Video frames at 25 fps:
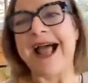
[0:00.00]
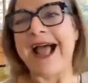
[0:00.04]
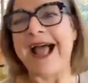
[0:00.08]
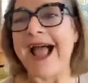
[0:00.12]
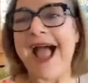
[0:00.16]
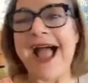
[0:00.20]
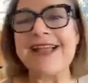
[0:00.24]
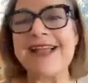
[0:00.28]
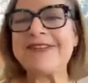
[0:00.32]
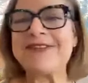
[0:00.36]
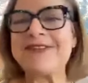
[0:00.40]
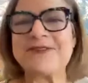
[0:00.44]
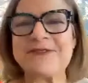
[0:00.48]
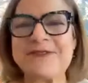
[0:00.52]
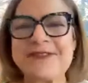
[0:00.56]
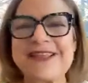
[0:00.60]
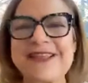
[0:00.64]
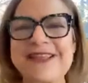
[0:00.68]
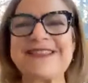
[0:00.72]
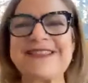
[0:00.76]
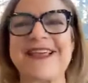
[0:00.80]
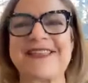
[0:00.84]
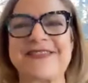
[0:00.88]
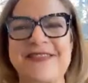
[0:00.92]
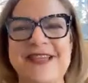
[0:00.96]
And I, I do
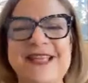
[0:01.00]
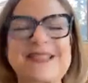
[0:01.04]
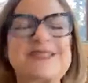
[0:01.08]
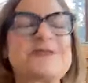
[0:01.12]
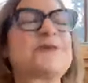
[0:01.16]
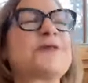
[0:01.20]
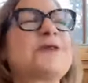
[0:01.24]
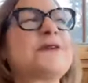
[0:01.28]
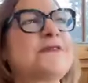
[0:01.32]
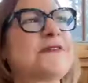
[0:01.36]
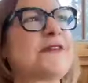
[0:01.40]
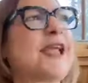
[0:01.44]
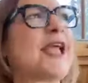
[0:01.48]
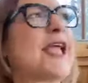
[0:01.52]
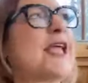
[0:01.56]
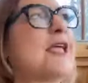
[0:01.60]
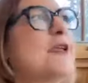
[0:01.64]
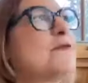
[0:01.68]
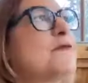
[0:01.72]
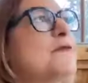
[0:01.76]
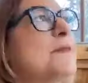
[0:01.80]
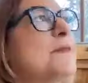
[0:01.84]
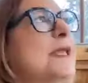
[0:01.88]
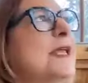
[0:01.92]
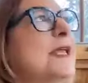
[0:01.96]
think that that sort of
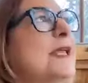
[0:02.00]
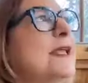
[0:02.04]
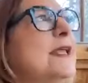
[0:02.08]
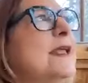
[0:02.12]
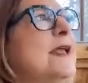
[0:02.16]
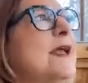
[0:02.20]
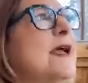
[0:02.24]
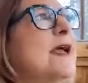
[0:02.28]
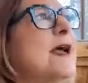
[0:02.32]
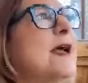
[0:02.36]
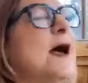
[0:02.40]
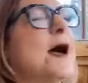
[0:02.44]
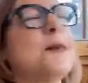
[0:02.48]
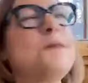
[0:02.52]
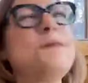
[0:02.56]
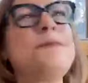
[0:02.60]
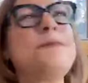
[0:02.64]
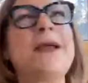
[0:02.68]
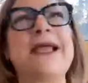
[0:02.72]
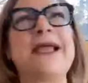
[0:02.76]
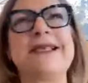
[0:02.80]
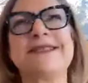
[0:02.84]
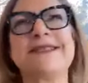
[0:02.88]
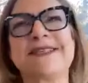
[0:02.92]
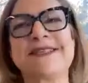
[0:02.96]
gave me a
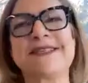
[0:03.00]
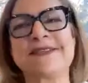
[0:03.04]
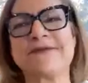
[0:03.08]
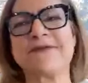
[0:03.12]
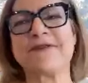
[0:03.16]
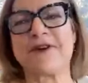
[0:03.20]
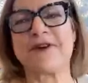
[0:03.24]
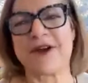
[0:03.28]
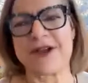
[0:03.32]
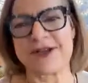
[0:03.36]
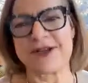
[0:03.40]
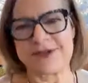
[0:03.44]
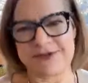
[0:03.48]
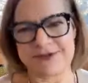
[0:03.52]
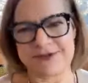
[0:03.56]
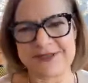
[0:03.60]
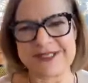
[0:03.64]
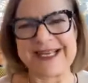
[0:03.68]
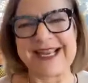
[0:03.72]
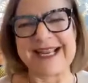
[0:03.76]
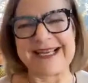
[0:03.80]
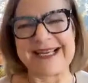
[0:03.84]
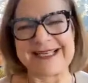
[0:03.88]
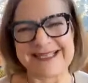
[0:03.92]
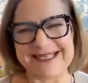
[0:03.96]
basis for
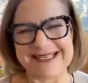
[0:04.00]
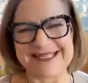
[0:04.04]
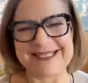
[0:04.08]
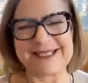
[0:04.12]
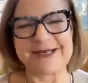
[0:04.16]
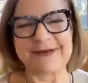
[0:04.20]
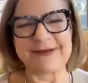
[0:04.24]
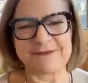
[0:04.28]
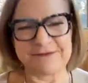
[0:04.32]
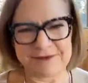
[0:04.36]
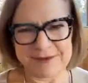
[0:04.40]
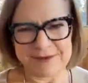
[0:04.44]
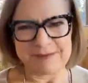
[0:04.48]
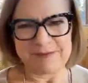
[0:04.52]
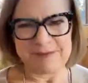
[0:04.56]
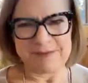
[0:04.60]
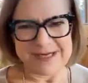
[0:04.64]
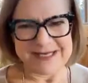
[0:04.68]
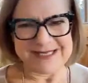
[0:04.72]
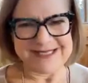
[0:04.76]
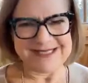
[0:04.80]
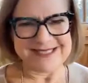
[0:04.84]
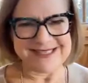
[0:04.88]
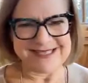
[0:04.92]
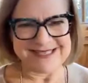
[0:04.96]
understanding different
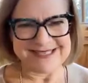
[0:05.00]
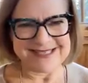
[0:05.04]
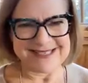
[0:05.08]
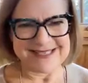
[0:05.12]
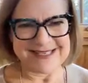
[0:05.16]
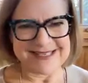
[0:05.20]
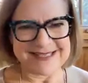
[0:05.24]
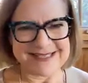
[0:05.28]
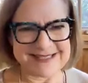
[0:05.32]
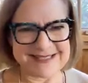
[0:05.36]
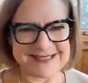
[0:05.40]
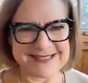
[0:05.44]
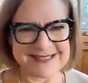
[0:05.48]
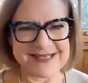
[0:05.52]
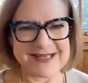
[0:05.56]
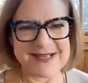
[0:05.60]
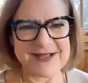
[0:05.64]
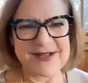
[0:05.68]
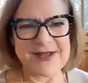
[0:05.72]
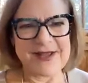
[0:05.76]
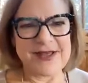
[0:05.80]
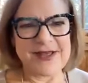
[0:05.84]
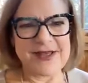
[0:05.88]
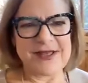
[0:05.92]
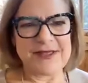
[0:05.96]
businesses
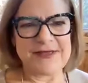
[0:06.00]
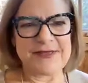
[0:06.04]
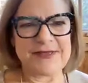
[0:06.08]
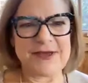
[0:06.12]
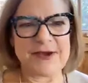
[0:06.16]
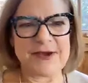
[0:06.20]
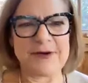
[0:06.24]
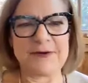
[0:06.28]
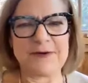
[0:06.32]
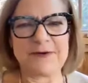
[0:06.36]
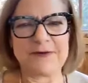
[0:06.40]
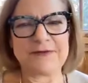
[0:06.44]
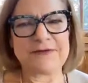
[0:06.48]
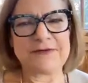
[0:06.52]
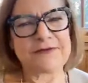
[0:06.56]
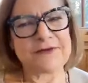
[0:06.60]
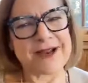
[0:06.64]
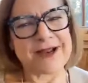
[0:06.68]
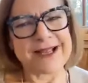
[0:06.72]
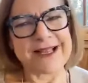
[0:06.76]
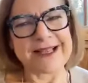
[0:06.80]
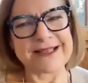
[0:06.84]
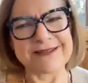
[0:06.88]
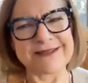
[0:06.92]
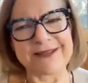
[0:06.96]
though
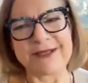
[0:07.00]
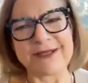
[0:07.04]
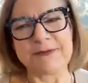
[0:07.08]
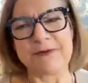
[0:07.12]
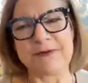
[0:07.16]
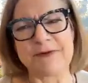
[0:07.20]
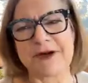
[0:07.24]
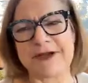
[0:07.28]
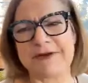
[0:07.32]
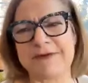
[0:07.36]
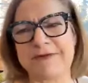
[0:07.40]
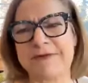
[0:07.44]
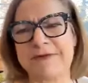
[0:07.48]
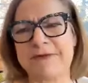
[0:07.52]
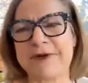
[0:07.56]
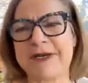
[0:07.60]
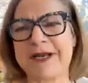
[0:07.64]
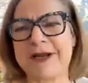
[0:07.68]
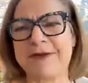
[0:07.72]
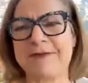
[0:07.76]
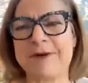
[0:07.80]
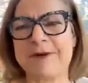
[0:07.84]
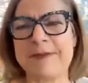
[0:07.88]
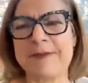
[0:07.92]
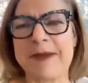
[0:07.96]
frankly what what
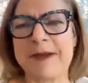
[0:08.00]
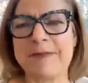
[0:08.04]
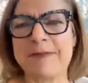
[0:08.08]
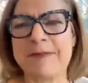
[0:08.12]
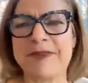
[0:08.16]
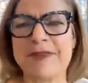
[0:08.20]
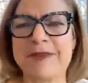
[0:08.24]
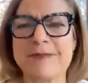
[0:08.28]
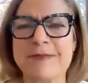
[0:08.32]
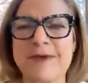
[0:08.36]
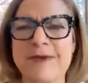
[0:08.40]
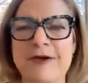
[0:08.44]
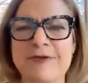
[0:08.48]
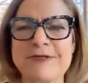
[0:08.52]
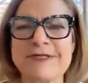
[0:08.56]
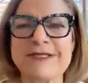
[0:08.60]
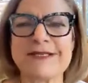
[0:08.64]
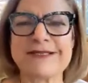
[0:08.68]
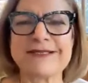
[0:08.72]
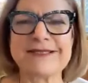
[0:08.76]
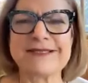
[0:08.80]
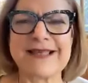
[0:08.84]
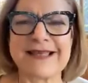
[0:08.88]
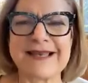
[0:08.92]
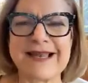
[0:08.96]
i remember the
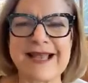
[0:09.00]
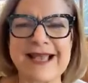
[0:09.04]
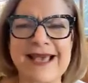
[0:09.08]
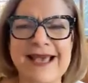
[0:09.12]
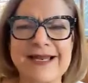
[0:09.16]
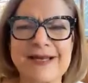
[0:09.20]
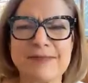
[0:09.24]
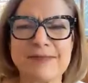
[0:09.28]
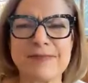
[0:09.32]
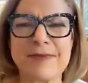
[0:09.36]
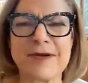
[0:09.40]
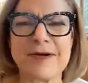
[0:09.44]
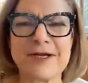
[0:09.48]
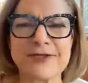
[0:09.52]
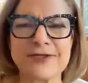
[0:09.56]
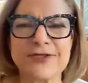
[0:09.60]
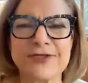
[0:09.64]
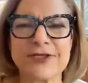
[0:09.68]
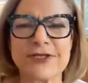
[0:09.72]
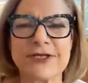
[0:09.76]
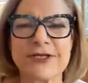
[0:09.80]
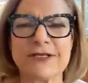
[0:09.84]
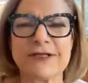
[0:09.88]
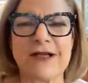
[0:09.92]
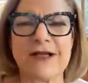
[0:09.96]
most is that i had a
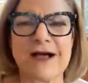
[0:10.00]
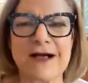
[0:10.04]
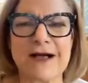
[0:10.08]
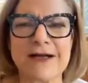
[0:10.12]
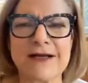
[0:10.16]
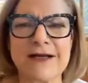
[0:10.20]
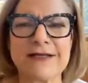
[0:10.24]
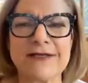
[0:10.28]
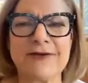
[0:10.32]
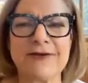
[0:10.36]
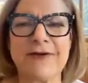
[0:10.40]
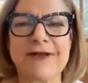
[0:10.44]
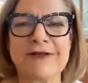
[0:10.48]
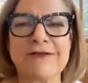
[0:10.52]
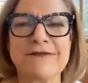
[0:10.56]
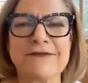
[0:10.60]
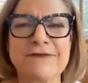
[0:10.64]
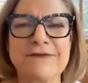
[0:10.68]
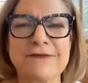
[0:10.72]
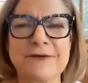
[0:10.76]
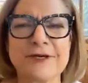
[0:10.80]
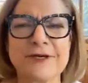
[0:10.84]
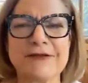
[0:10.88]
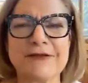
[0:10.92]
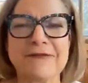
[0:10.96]
punch a clock and you had
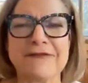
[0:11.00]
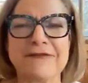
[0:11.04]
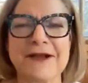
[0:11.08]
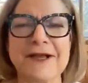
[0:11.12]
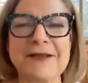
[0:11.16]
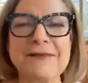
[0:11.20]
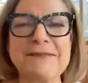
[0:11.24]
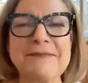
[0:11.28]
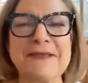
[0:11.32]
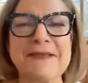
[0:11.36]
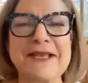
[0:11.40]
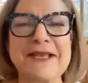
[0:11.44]
45